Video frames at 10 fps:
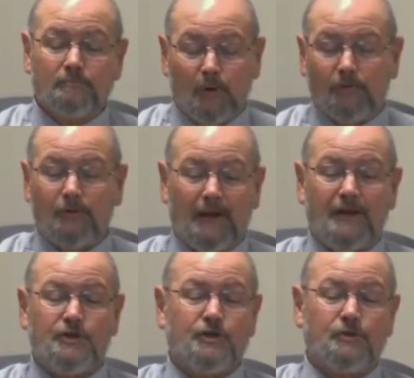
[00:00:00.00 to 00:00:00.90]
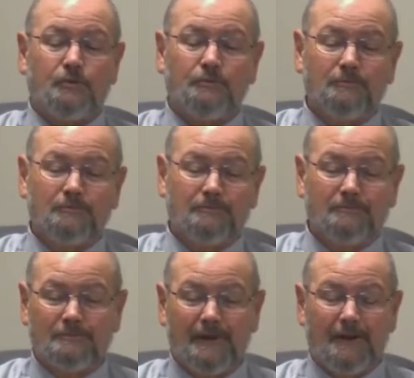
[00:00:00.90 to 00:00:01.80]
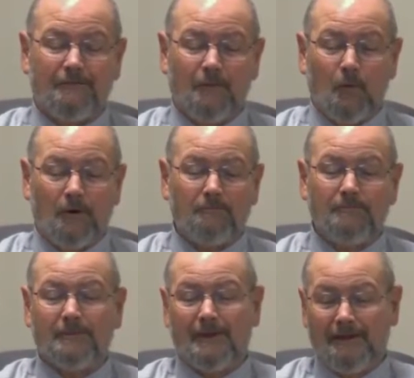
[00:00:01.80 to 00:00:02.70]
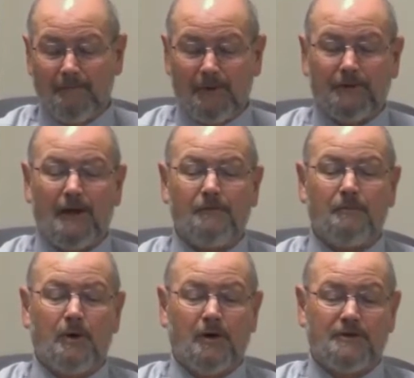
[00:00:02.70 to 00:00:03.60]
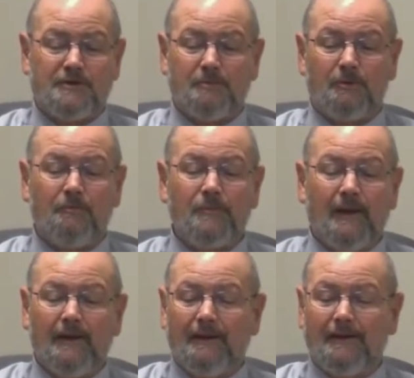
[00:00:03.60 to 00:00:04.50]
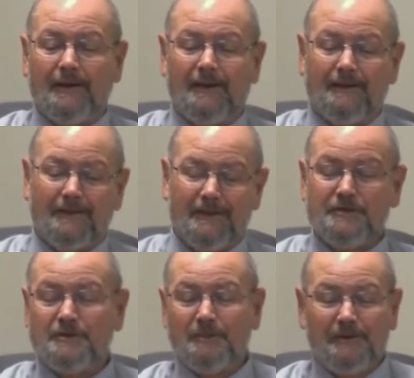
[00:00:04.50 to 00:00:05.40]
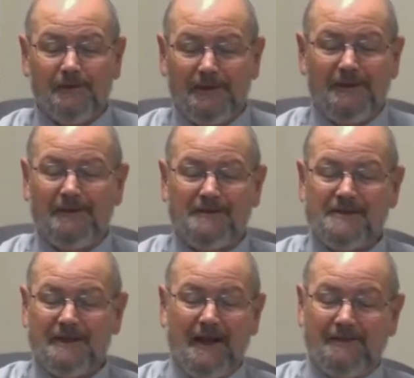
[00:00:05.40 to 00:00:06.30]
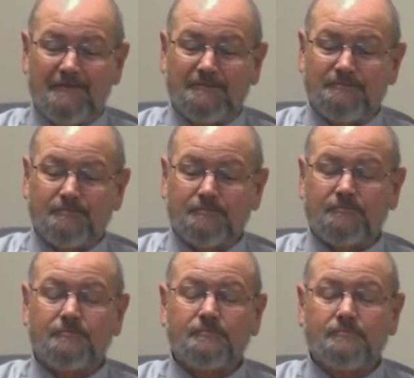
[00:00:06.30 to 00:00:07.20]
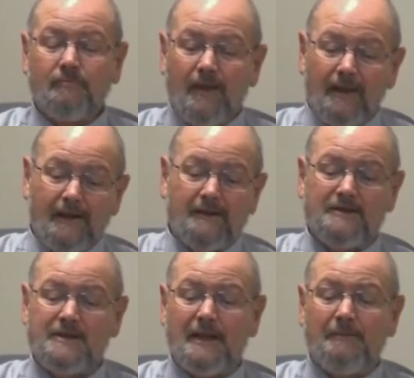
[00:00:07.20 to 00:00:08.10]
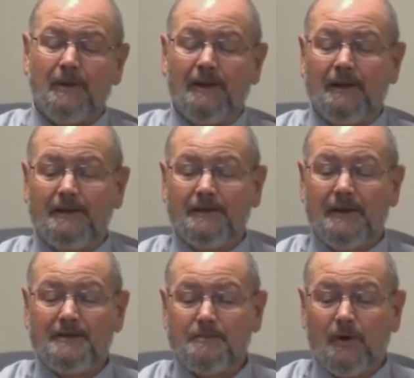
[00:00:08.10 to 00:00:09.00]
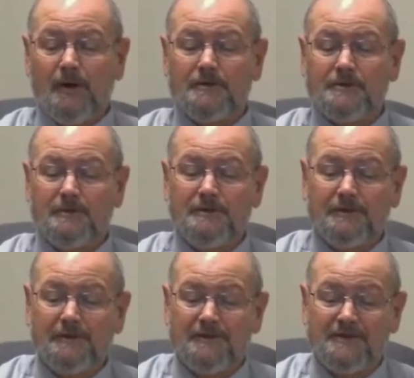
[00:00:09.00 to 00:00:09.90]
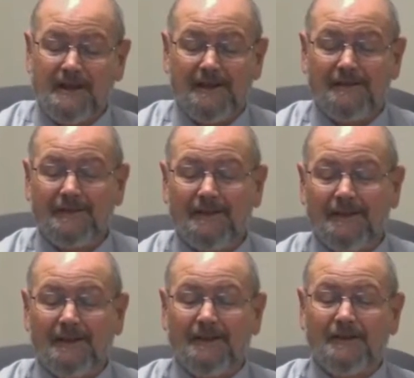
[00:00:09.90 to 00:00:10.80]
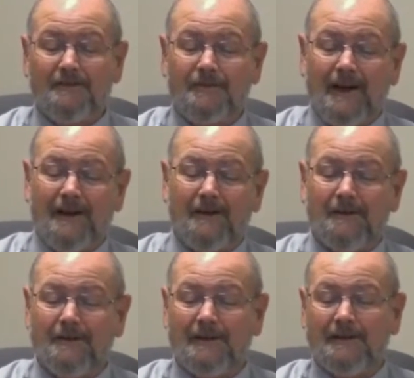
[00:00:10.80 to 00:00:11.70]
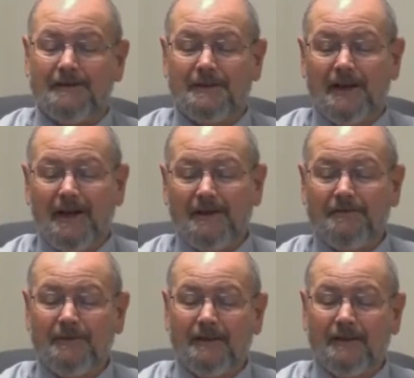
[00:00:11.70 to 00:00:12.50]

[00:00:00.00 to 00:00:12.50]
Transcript: morphological form built off the participle. The instrument of eating is a knife. And the same in the next part. So he took in his hand the fire and the knife,